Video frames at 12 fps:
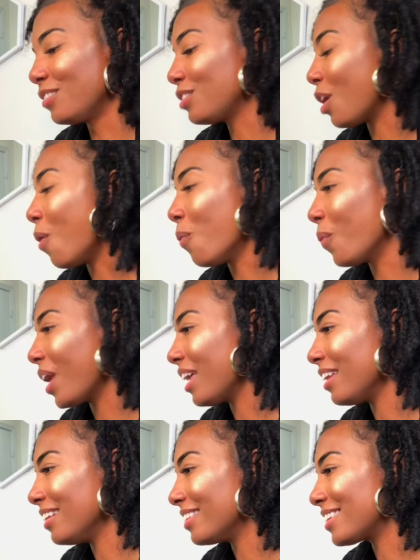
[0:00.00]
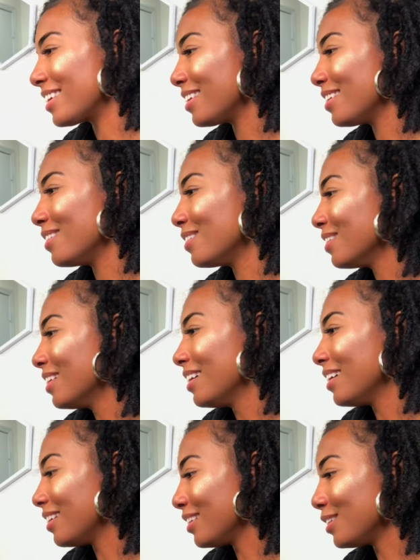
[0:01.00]
Don't wait until
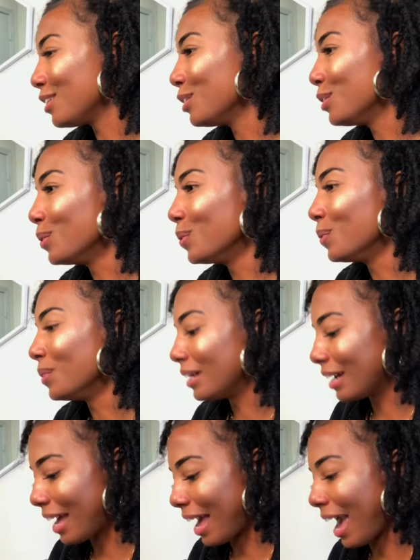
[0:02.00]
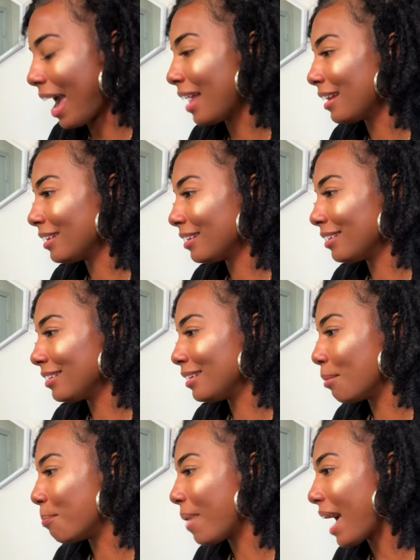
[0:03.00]
you at
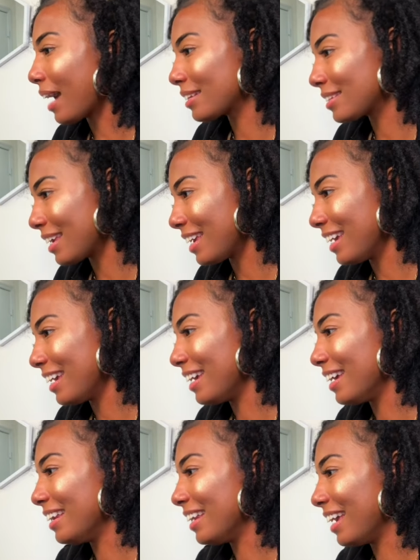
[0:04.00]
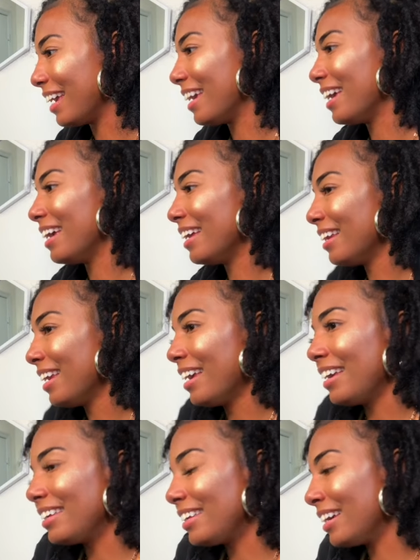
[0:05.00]
your back's end and
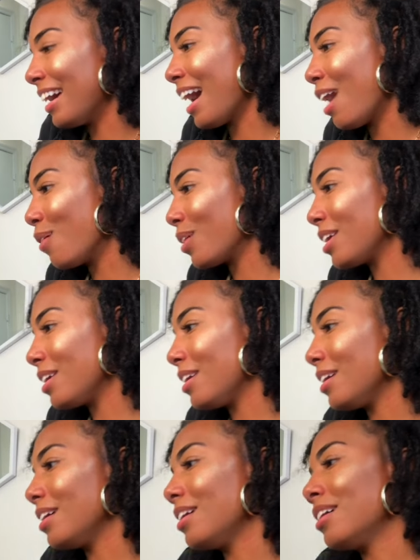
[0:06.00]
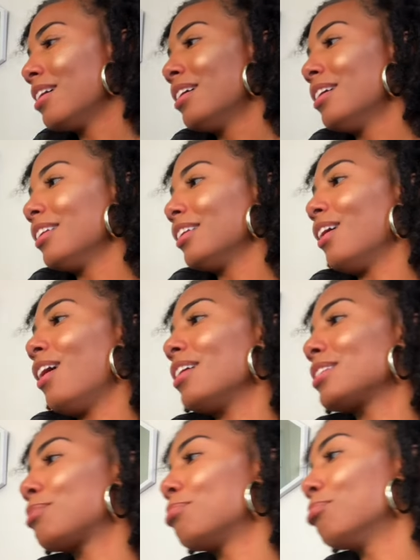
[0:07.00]
you're out here
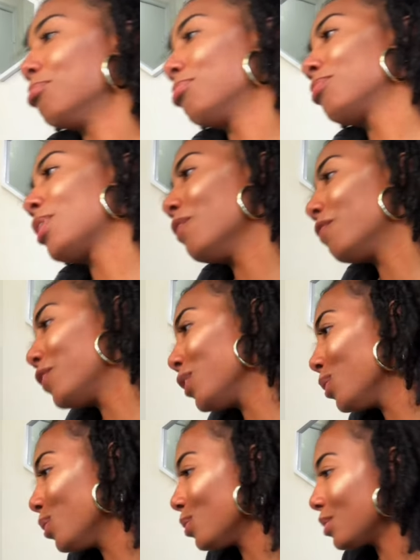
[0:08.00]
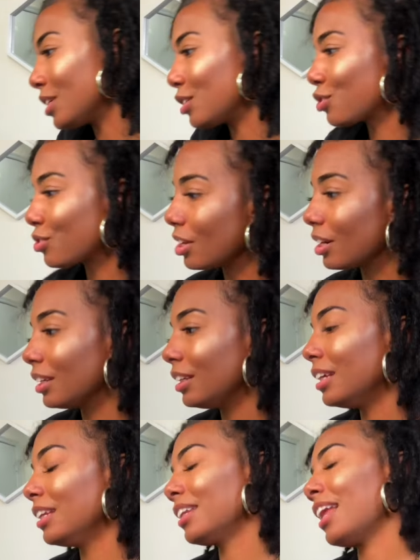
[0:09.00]
lost, confused, and
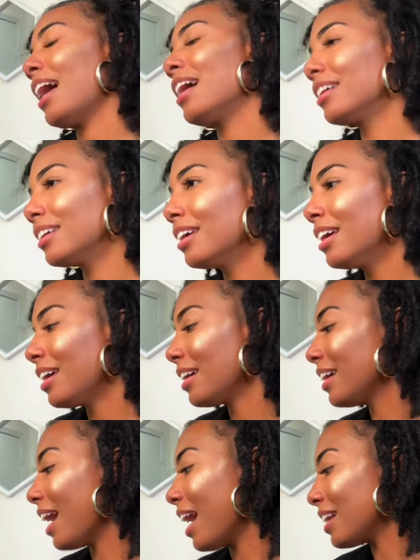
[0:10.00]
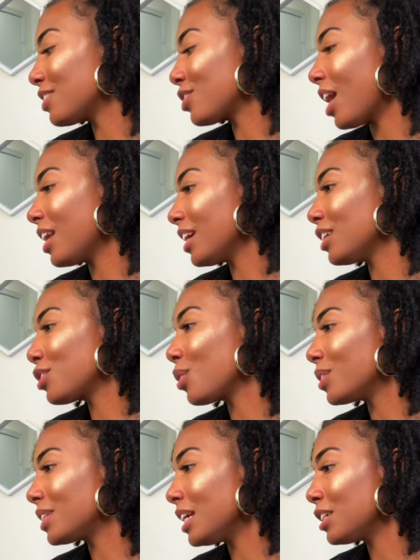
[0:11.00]
struggling. Like, God is trying to get
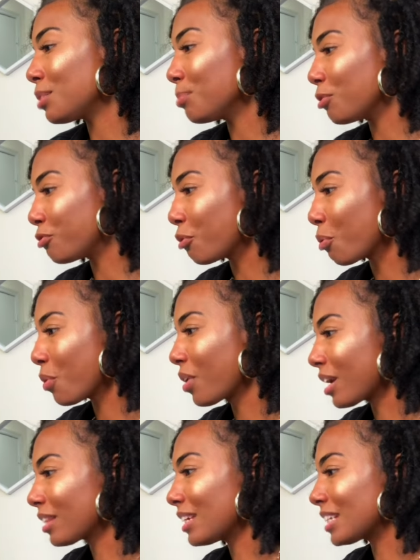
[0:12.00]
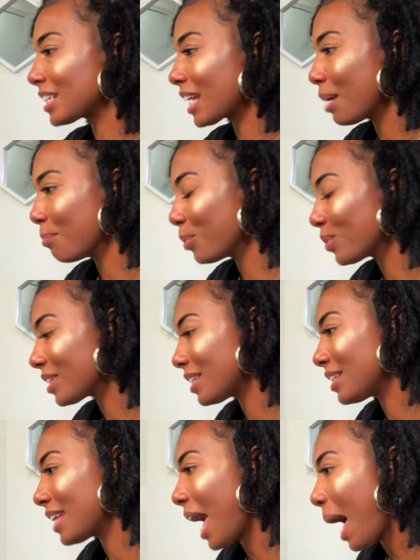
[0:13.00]
your attention before the shambles
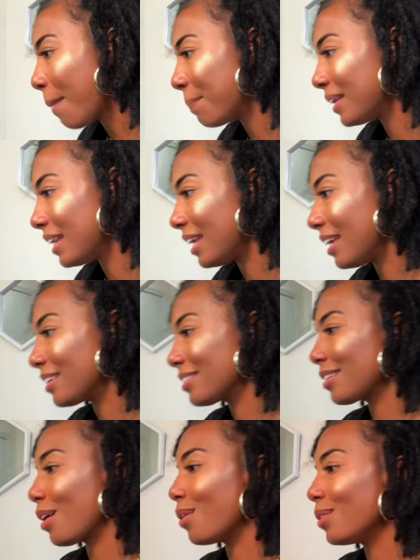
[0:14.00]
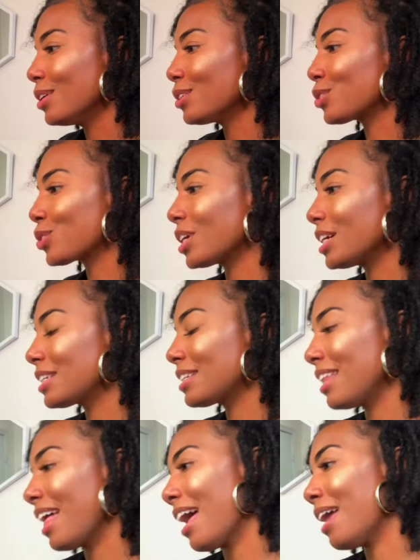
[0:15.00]
is happening. So
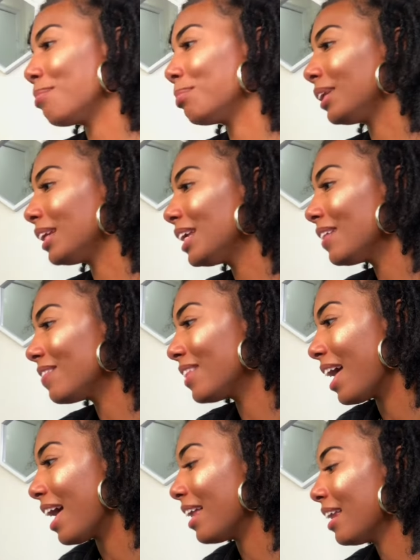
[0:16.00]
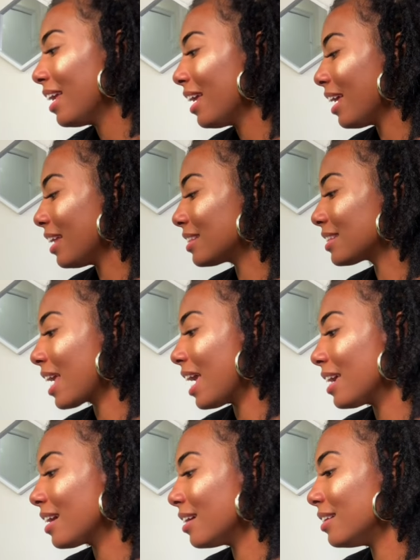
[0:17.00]
trust that, believe that, and
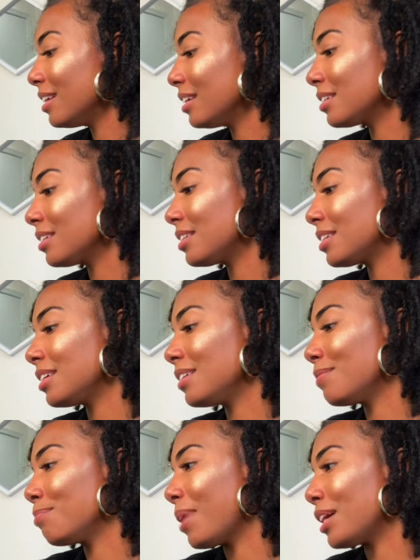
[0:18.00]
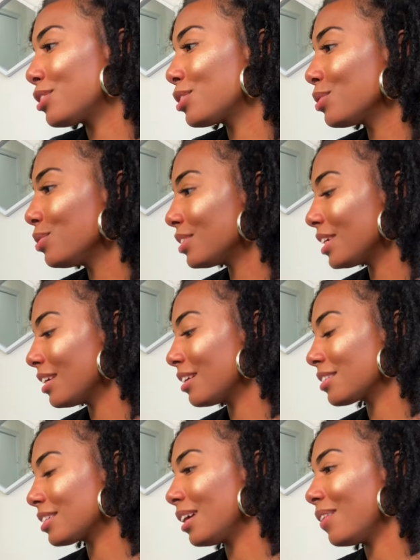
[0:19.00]
take initiative by choosing
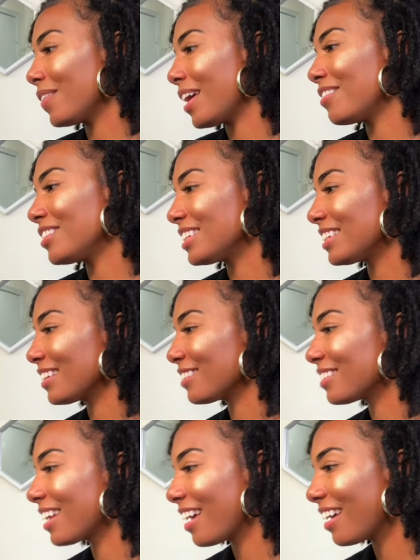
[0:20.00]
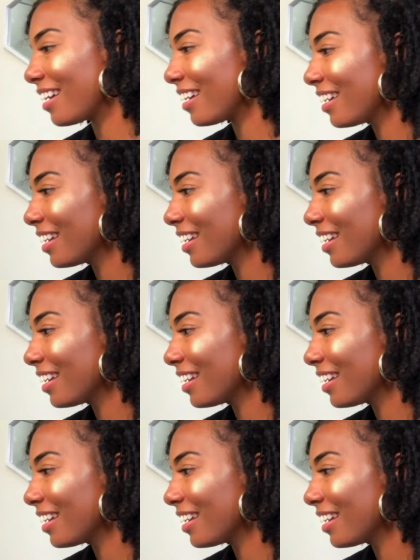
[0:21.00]
yourself every single day.